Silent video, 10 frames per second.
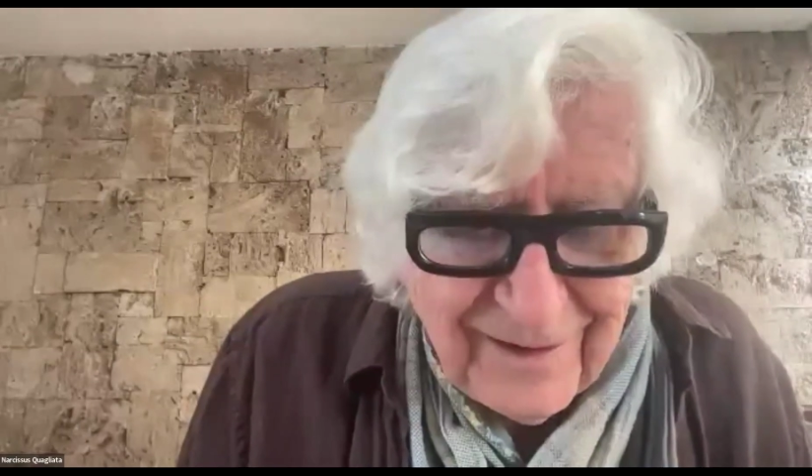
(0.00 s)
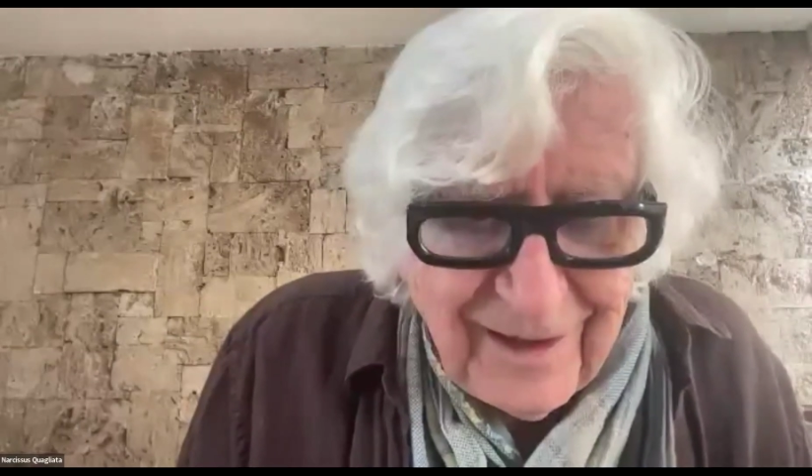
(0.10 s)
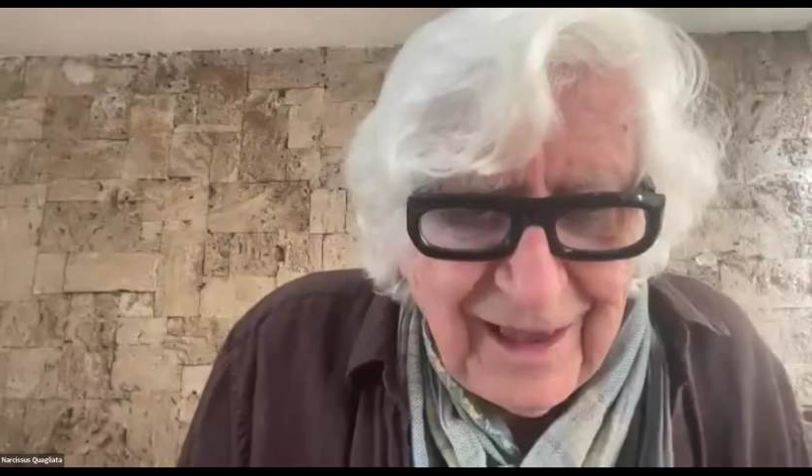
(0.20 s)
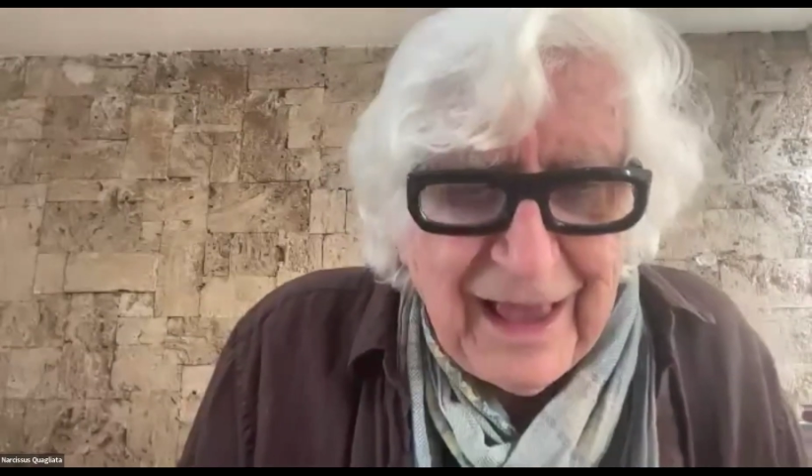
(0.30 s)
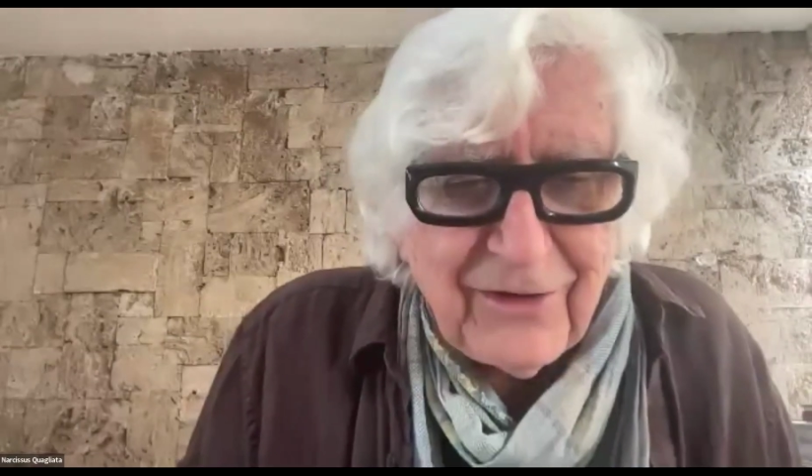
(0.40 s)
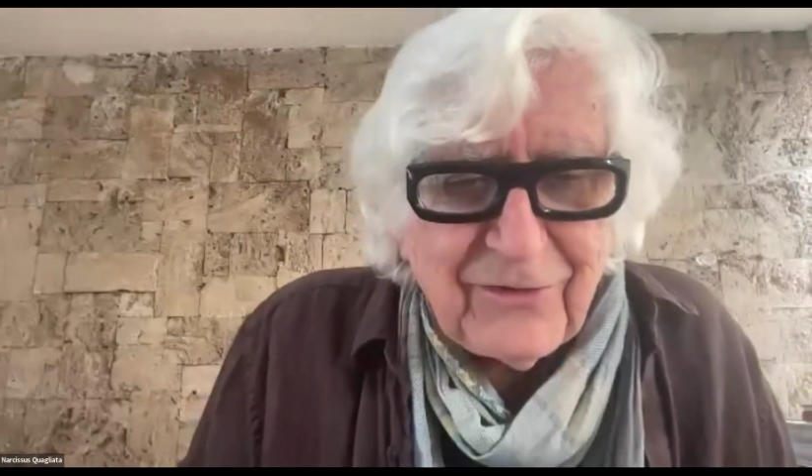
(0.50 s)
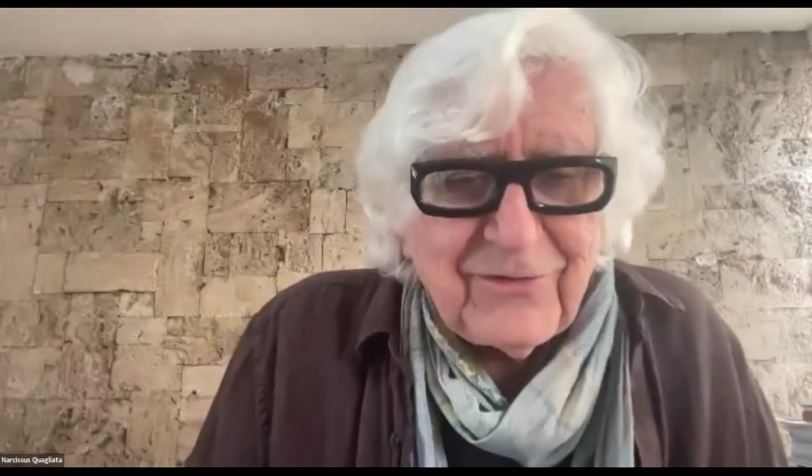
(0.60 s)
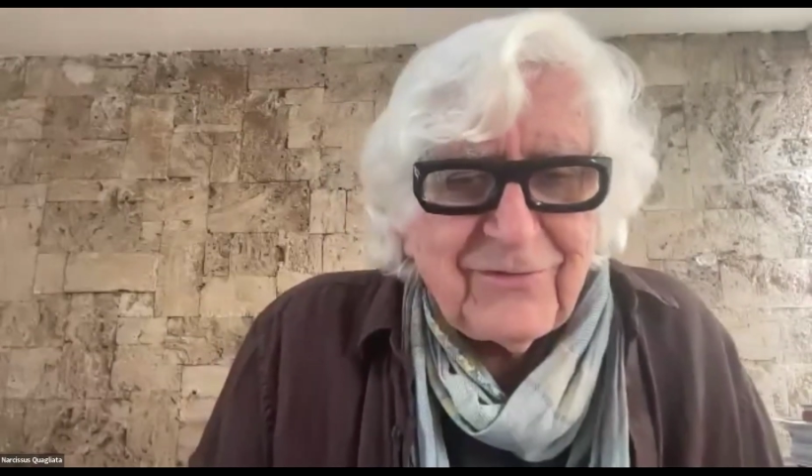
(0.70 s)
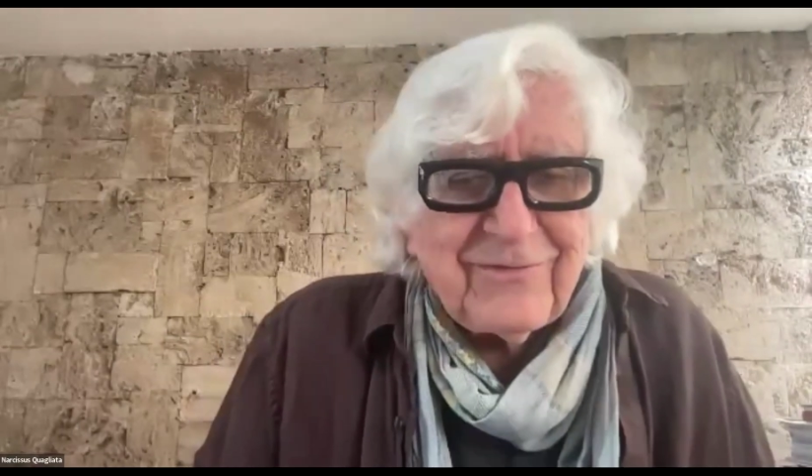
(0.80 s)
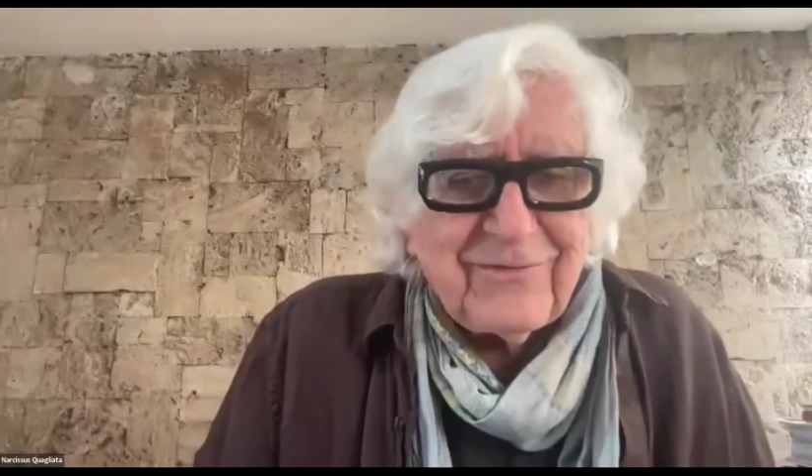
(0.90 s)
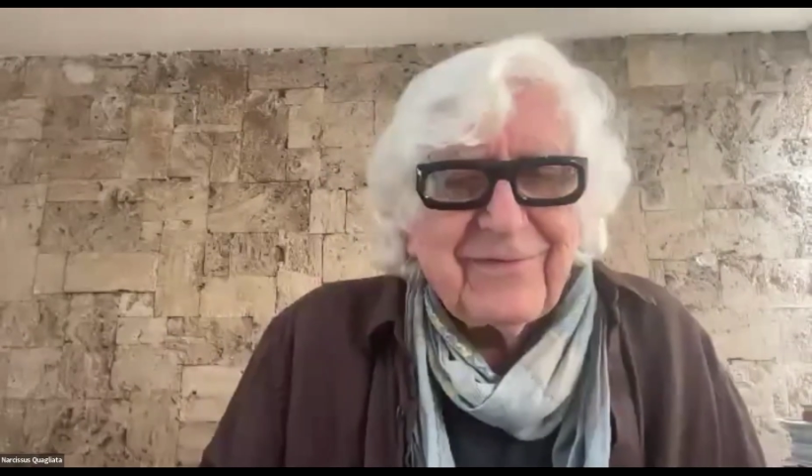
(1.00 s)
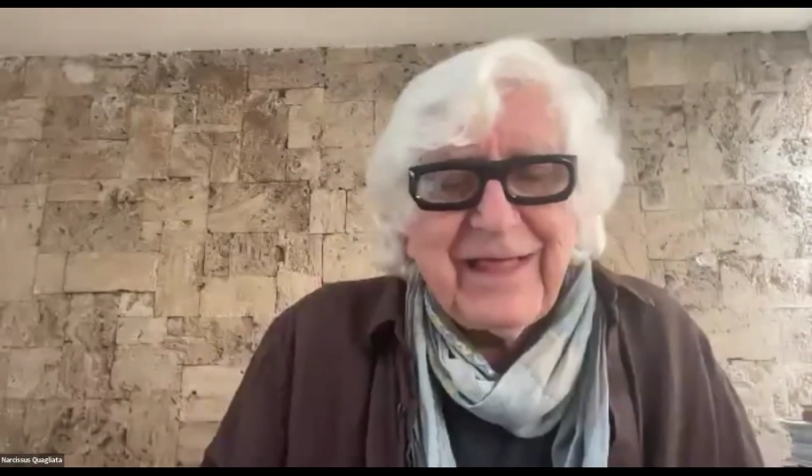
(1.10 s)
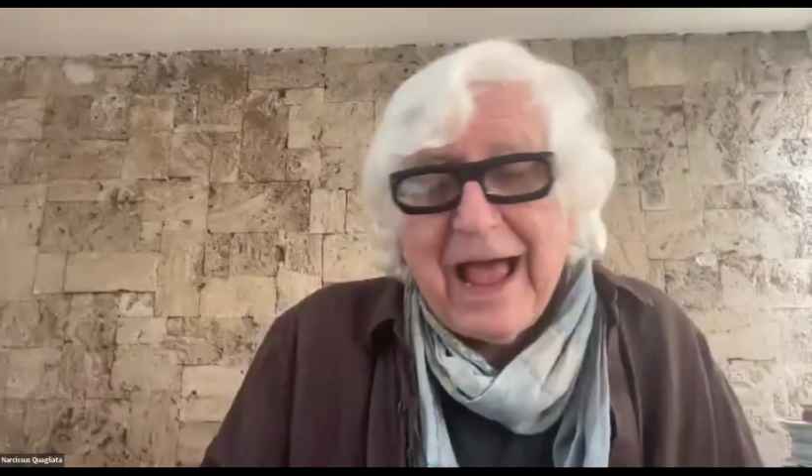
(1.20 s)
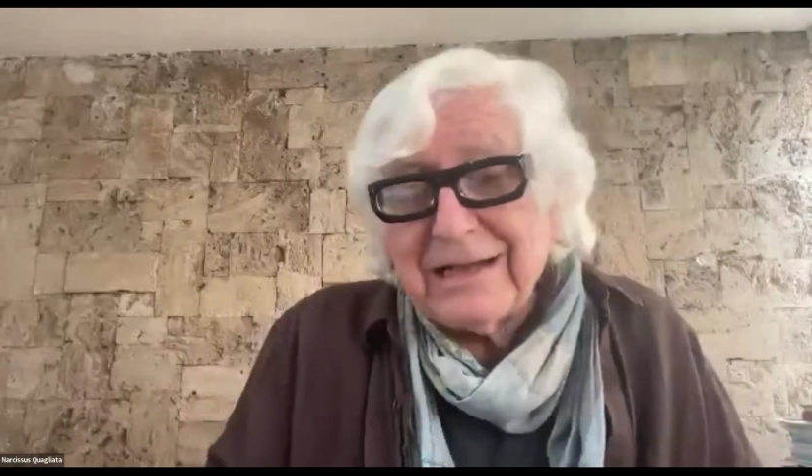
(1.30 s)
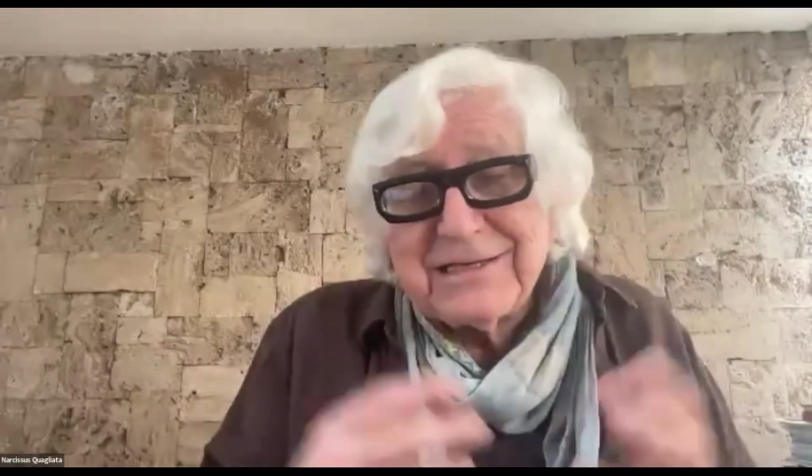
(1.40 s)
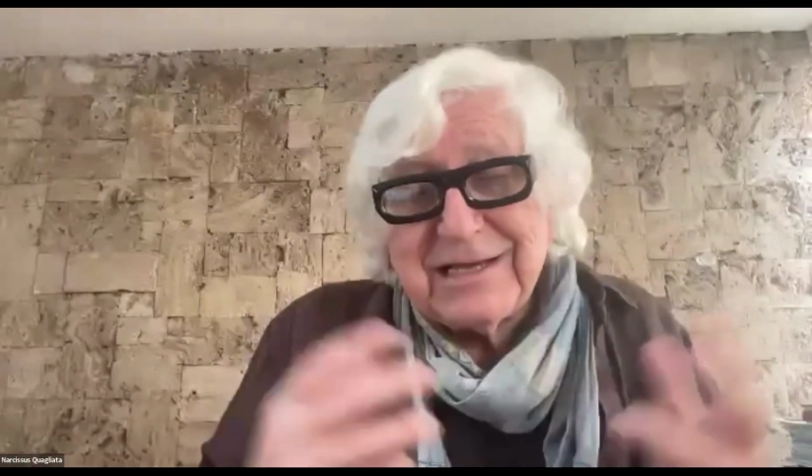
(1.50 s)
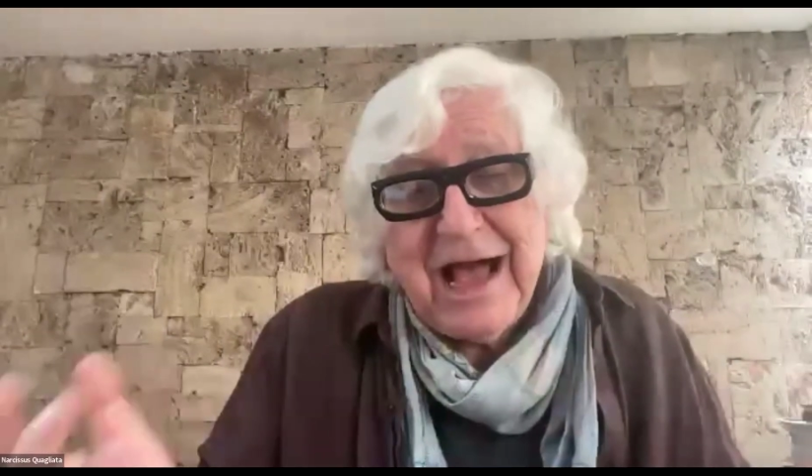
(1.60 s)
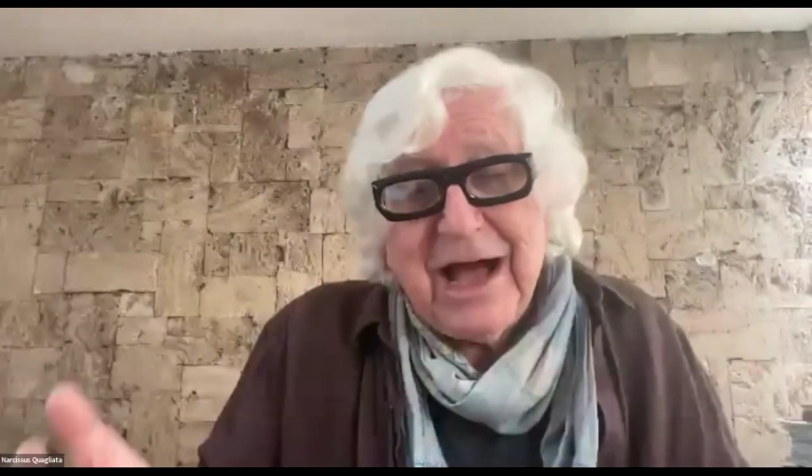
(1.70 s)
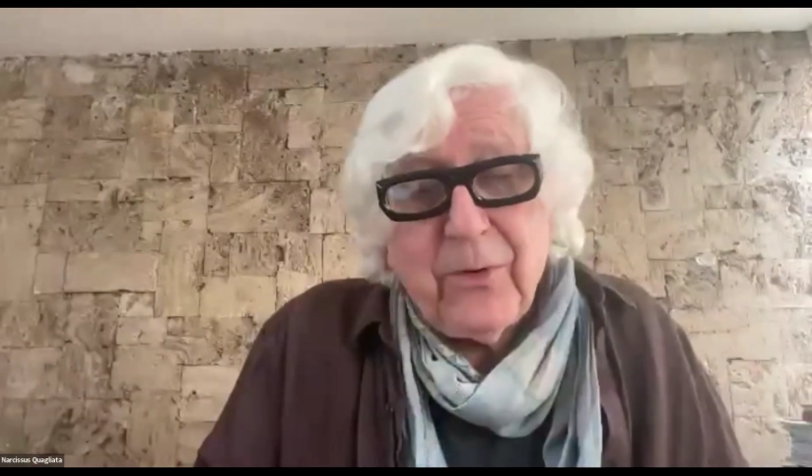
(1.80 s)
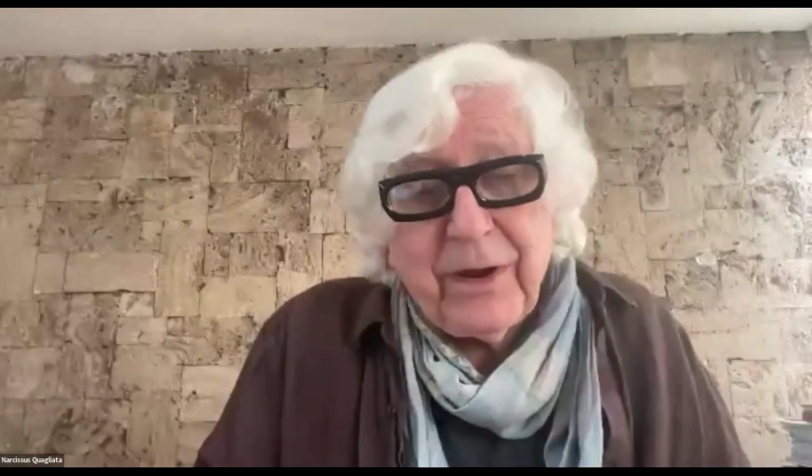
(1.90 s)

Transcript: And that's how